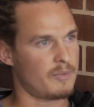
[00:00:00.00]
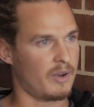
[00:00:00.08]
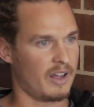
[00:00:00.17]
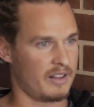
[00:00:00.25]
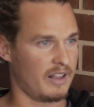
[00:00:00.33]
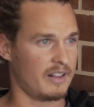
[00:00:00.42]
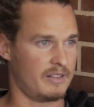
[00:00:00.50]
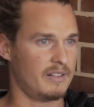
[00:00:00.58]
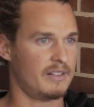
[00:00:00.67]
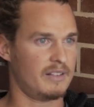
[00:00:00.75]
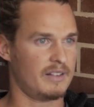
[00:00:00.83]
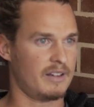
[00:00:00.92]
I hope
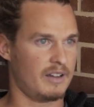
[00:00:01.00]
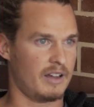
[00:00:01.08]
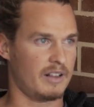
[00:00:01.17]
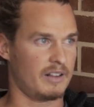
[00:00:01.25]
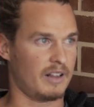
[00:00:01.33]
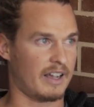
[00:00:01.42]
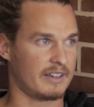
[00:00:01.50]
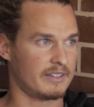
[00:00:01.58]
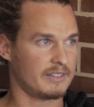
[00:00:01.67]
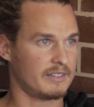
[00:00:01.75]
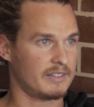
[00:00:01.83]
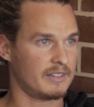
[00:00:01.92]
I'd like
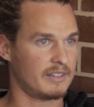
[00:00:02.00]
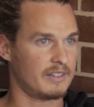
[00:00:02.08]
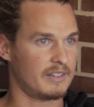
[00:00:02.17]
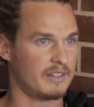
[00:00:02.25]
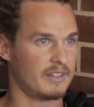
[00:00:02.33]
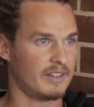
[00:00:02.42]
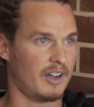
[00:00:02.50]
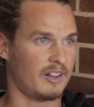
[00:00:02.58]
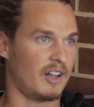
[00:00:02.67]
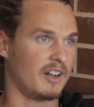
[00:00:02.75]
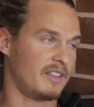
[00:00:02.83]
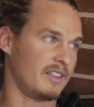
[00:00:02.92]

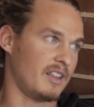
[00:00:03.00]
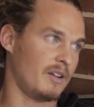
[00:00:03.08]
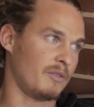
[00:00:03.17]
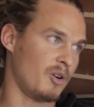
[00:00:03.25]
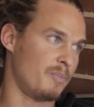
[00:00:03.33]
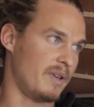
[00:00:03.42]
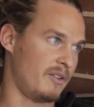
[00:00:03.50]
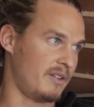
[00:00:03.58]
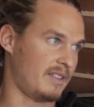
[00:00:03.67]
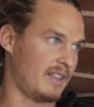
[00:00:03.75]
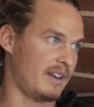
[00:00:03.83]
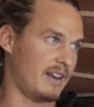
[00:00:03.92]
to think that I've got
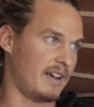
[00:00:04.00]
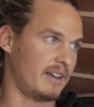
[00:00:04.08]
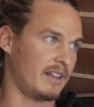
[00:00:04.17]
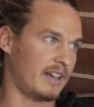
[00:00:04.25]
better at that now.